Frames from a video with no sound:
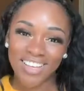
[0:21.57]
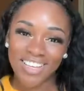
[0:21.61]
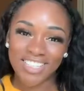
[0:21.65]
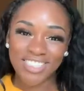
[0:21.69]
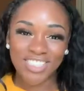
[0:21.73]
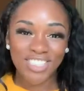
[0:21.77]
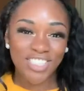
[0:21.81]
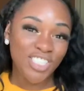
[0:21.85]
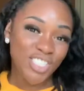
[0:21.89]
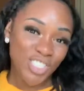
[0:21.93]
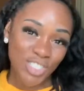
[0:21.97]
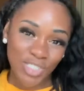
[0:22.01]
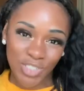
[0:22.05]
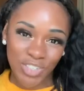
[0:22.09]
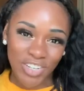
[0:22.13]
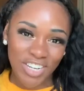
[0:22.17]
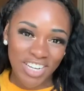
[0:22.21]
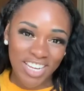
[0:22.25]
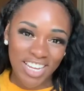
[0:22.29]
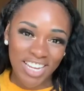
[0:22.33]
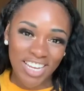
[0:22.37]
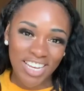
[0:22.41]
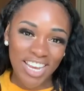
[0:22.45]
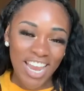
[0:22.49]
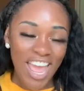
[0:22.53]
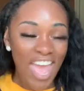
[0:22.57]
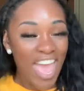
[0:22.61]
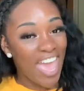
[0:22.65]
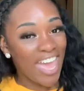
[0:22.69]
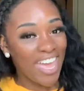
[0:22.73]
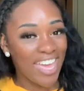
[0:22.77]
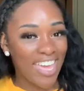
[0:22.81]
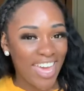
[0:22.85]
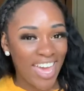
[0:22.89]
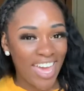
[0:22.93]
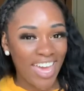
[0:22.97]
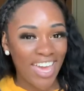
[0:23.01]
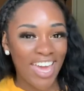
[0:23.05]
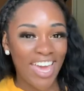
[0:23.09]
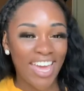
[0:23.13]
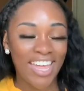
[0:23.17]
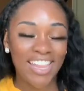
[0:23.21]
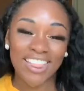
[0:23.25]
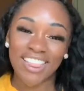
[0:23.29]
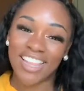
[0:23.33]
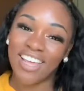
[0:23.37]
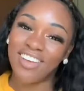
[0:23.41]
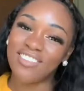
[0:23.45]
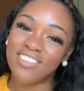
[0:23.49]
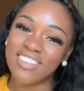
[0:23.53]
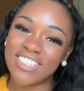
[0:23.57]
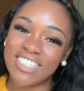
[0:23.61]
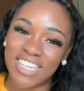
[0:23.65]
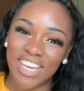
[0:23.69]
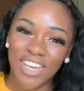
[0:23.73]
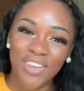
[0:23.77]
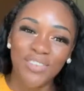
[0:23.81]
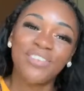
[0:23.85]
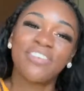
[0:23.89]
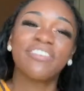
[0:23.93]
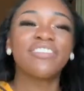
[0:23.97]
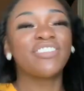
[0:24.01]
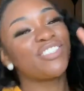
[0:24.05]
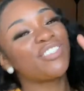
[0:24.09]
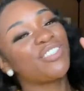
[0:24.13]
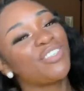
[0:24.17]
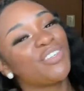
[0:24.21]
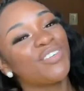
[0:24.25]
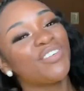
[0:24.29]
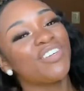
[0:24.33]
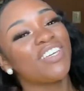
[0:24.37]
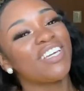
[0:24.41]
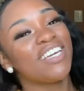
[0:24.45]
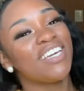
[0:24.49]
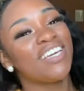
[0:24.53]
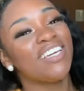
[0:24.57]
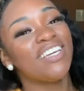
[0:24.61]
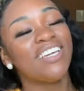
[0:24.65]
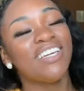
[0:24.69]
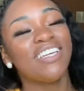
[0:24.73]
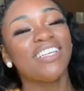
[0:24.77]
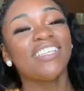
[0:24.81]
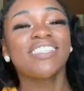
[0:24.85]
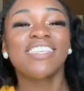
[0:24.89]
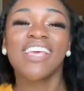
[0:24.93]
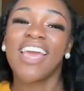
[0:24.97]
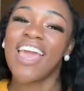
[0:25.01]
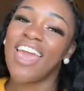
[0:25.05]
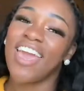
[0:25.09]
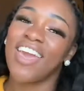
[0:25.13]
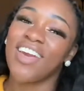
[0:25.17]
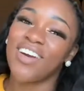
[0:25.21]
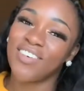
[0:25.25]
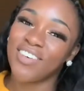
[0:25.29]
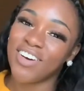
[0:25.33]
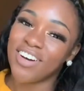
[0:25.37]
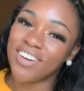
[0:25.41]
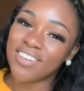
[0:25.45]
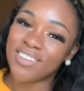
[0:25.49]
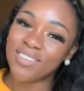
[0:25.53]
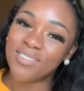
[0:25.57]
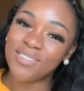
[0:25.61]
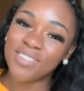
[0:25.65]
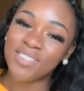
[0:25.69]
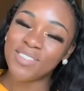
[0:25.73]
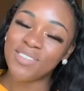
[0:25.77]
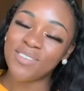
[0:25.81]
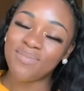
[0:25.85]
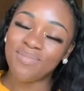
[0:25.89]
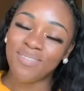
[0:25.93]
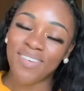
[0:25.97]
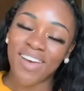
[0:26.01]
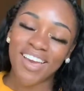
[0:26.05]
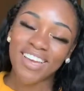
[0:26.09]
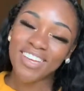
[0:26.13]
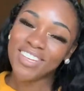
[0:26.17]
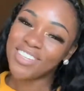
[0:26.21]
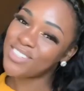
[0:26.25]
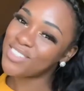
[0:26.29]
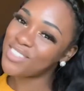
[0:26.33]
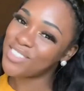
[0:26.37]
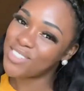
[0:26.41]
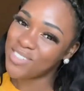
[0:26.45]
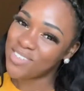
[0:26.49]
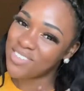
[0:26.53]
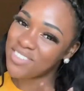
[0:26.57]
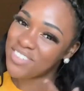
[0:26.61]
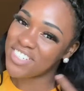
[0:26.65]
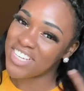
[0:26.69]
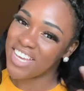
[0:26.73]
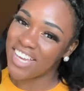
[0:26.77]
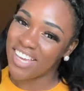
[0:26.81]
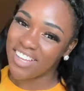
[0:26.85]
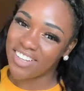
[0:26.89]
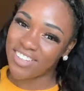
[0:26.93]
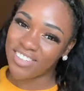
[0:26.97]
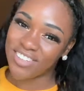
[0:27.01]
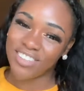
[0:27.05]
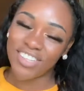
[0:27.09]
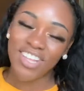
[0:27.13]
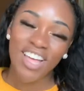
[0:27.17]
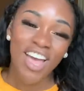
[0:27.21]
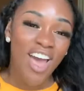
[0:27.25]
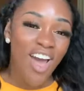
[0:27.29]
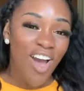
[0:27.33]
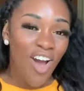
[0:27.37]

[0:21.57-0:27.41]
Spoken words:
it's Jordan, aka LoveJ with two E's, and welcome to my YouTube channel.